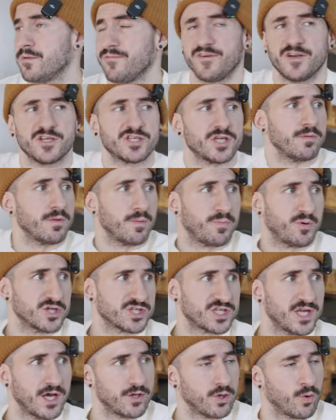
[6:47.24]
Finishing up the push
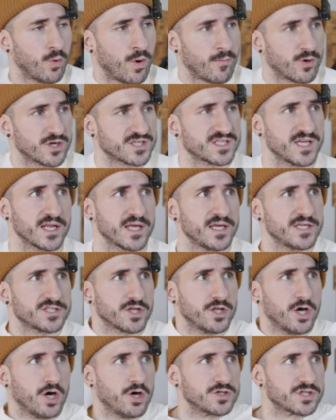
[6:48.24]
day, I'll do one more set of each
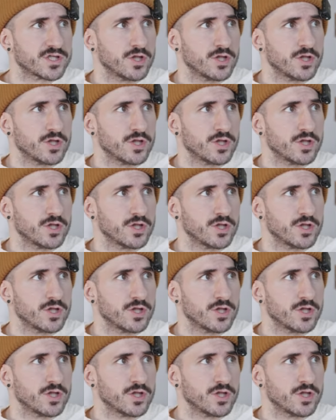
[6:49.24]
of those,